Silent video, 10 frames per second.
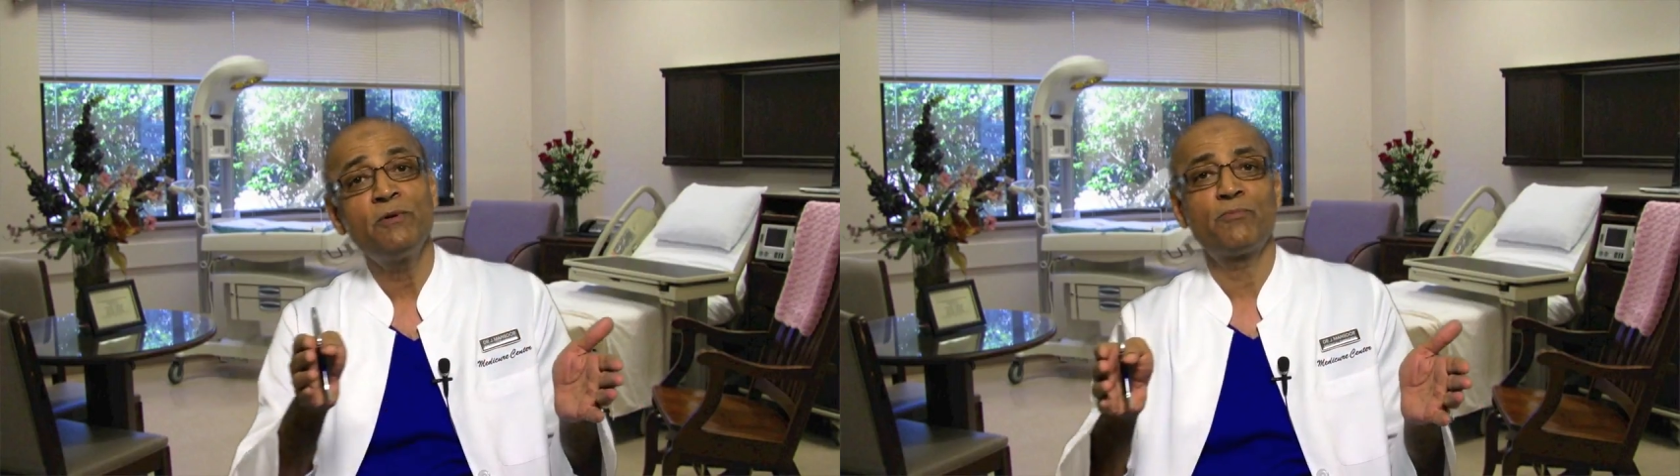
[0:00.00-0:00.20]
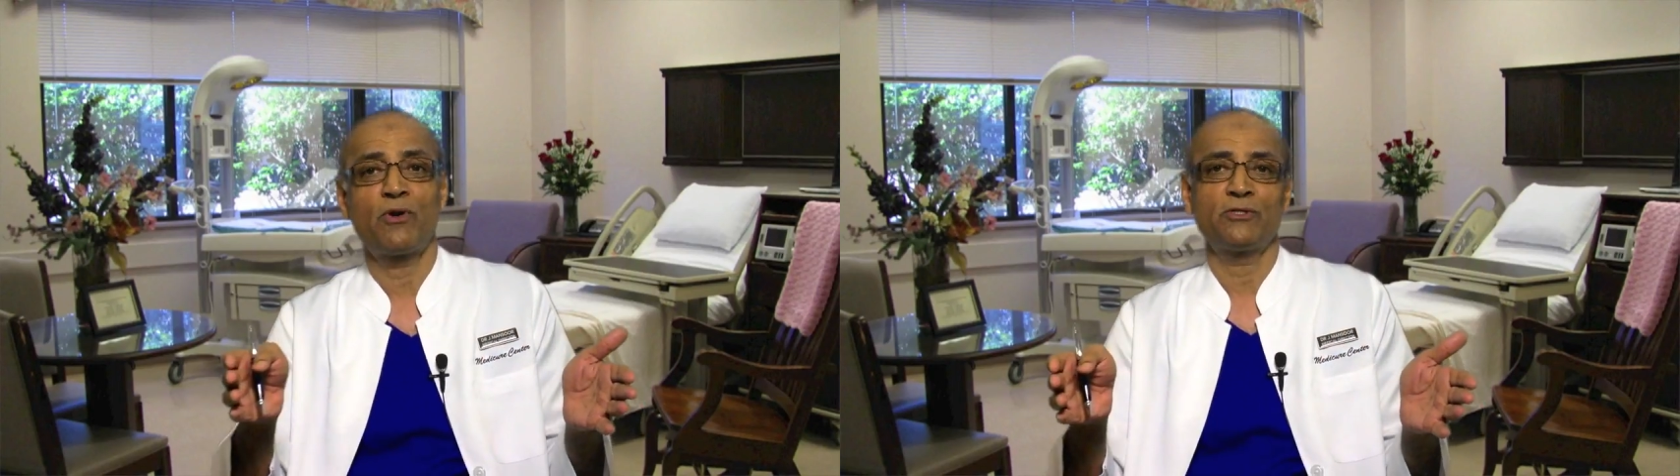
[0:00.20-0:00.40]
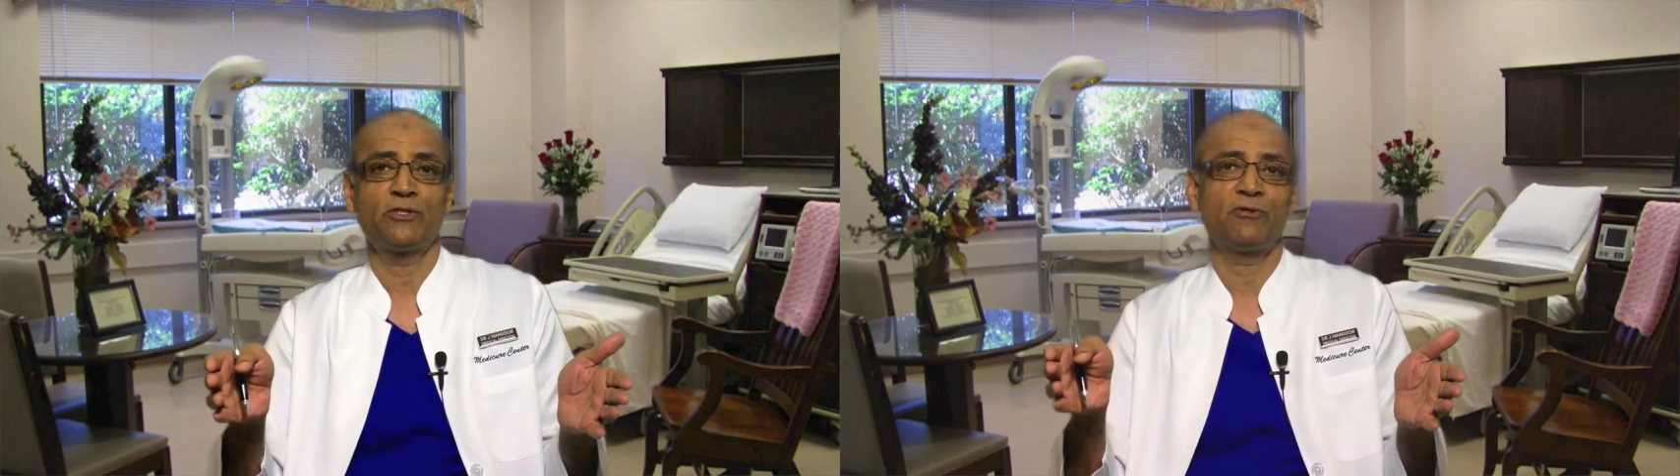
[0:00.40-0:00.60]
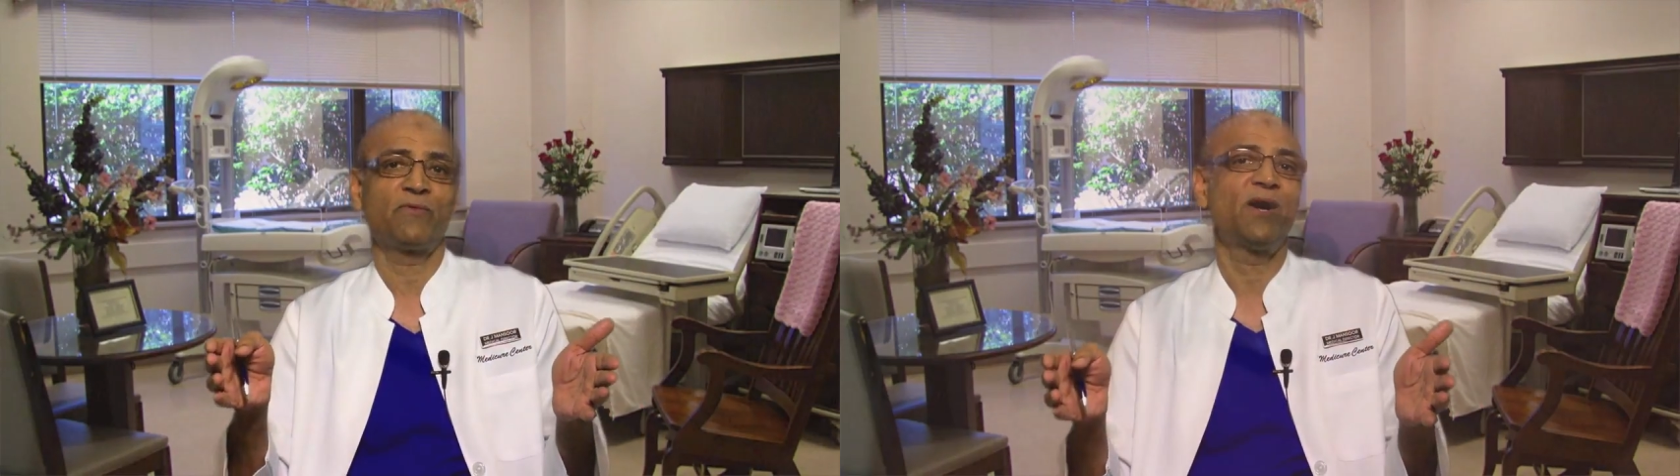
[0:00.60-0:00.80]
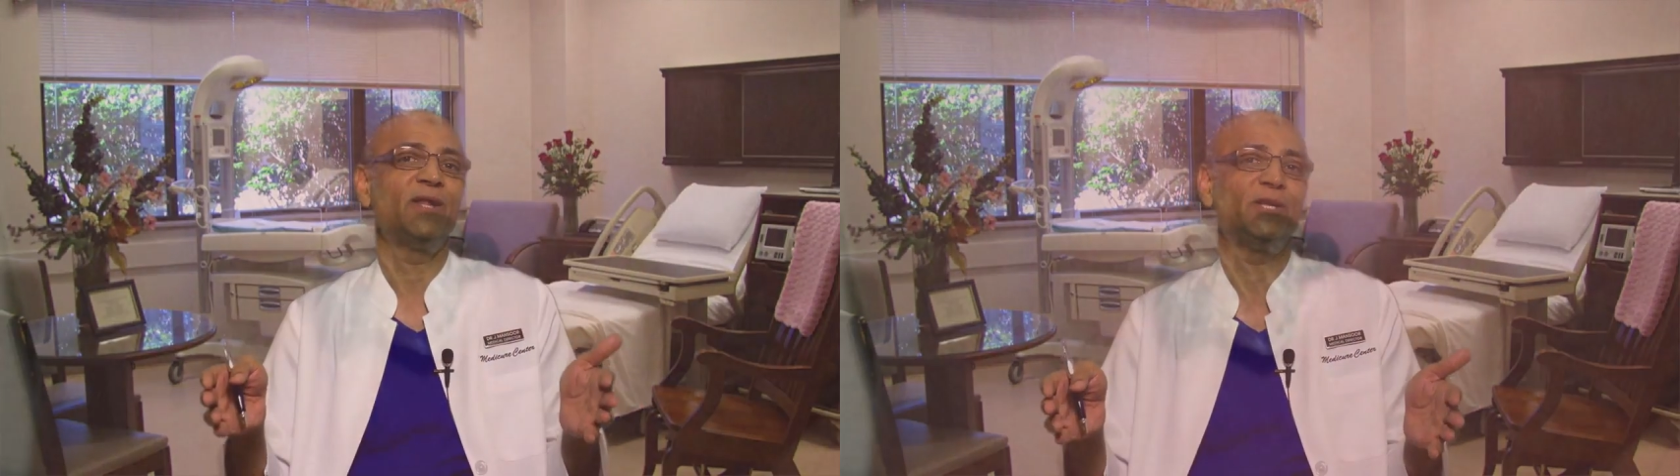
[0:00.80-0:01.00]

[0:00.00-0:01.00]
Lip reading: process of color